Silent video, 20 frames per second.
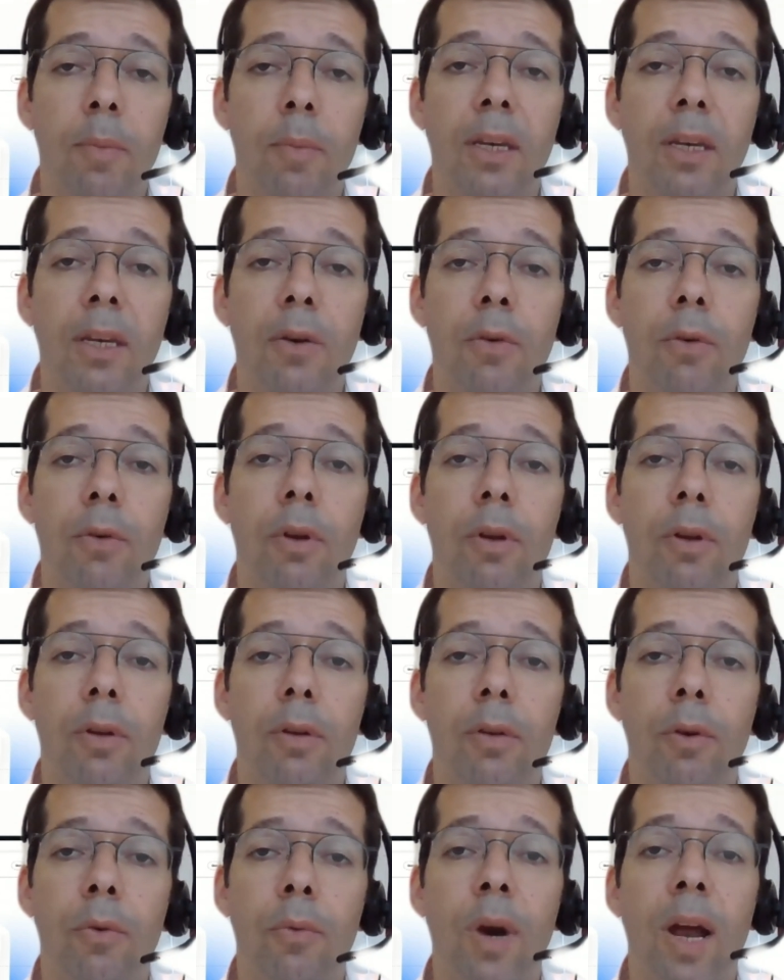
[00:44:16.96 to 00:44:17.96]
mean
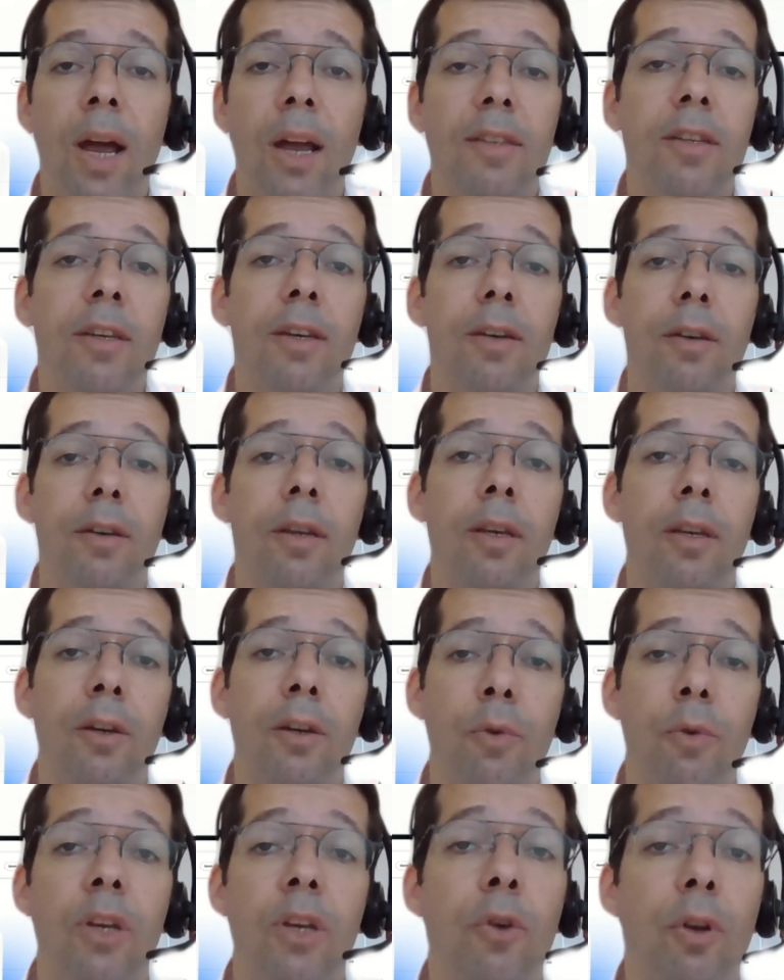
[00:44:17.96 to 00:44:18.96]
a rise in
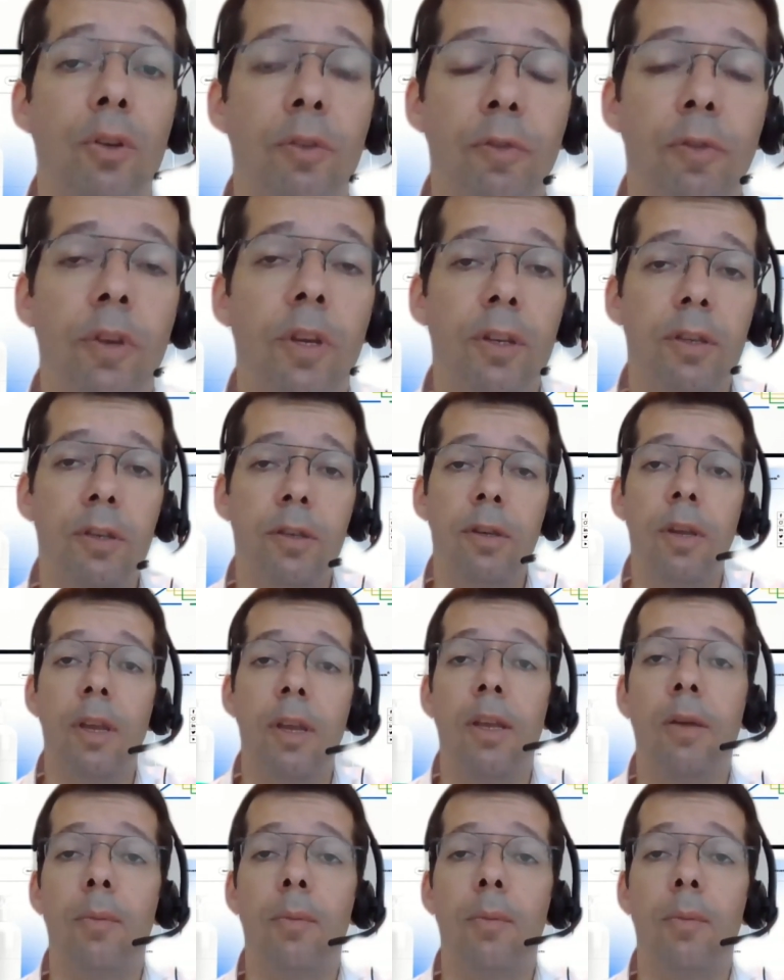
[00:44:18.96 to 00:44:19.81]
green dot fees.